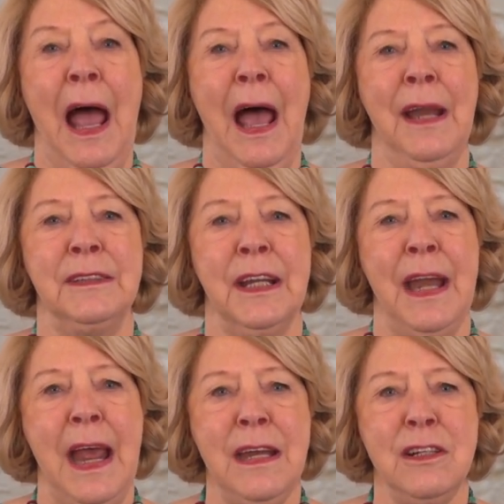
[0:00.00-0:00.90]
and an
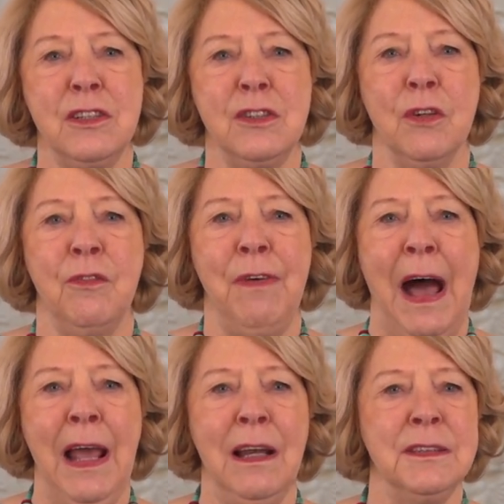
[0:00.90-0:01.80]
end to
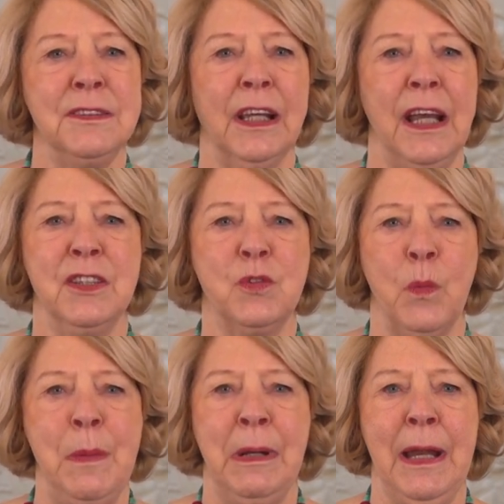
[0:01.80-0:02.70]
violence against
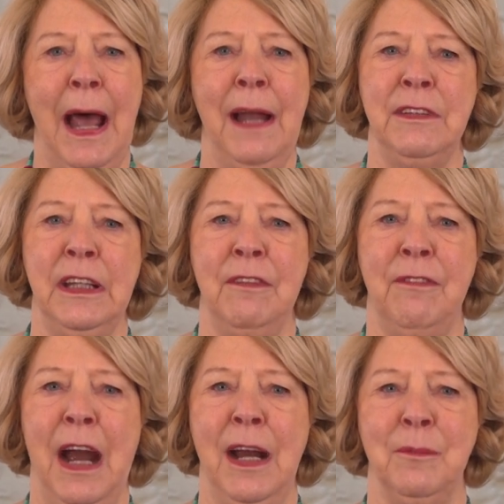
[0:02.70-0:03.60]
women and the
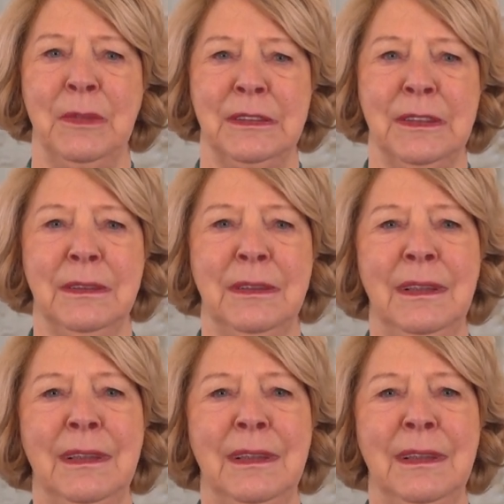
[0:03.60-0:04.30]
environment.